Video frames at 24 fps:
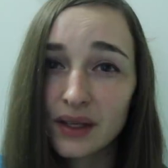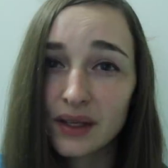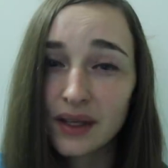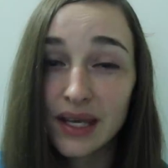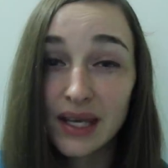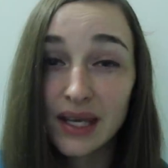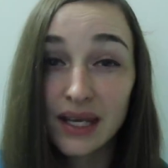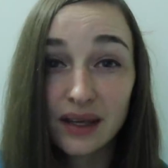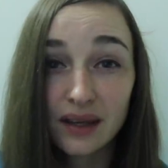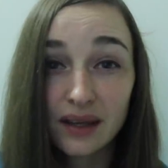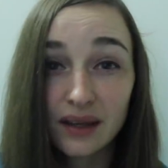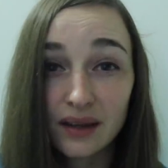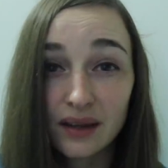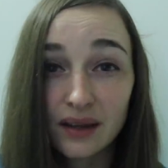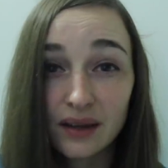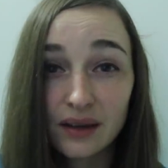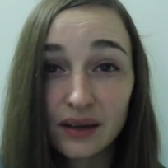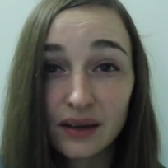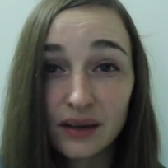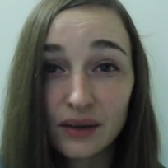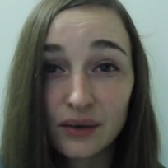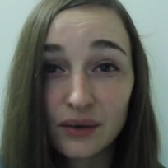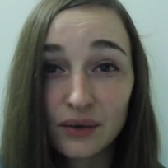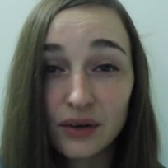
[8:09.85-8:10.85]
getting,
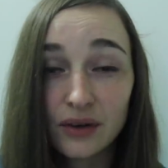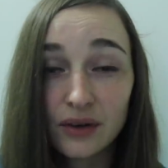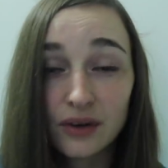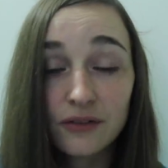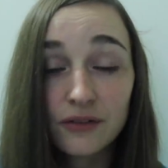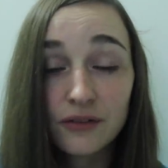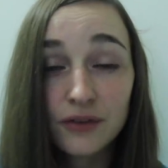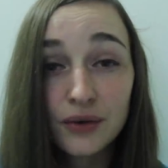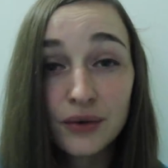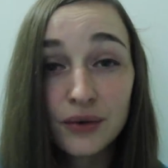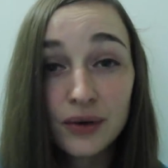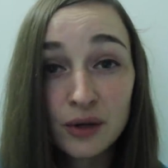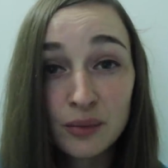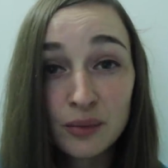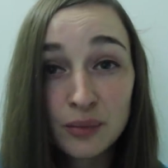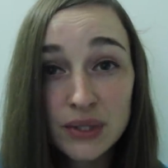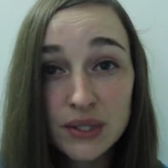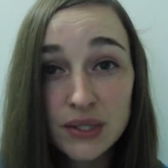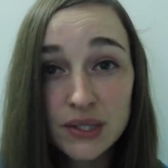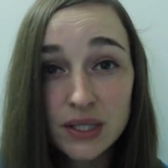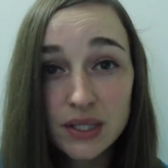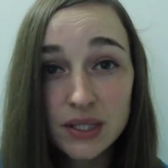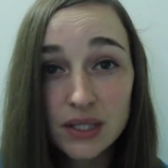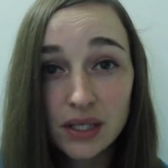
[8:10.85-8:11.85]
or if you're in a
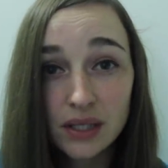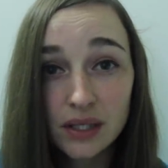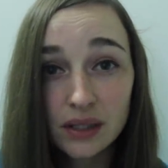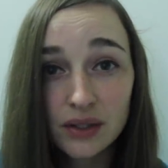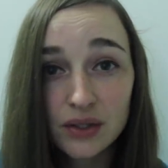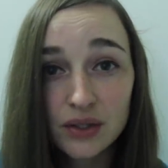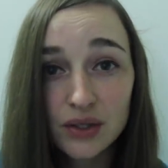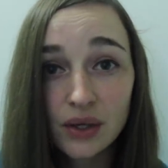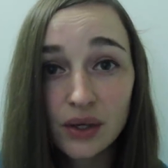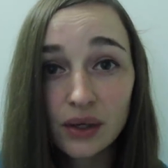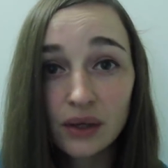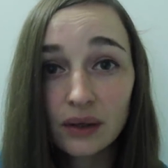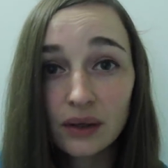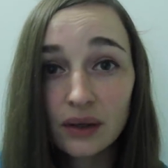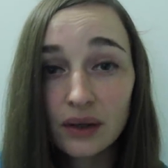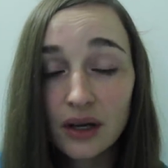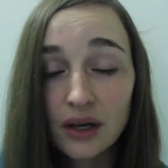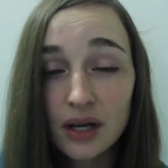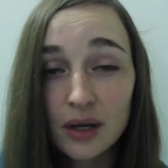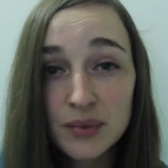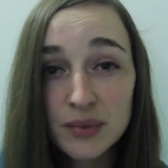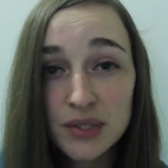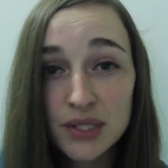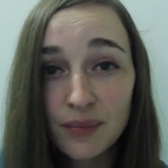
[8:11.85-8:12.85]
position that you can
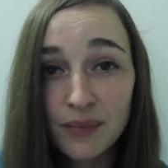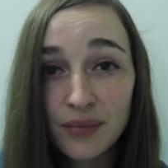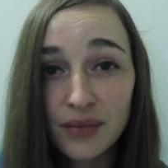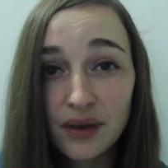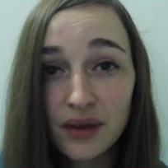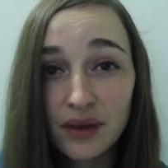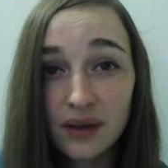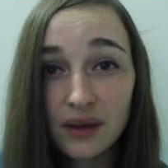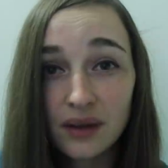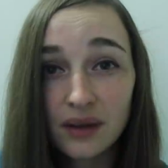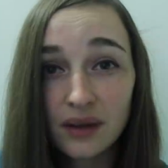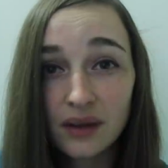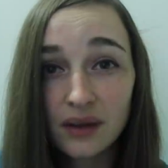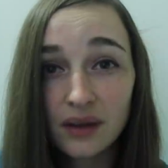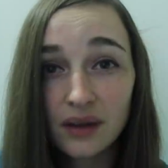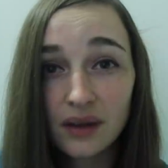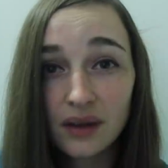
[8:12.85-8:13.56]
look up something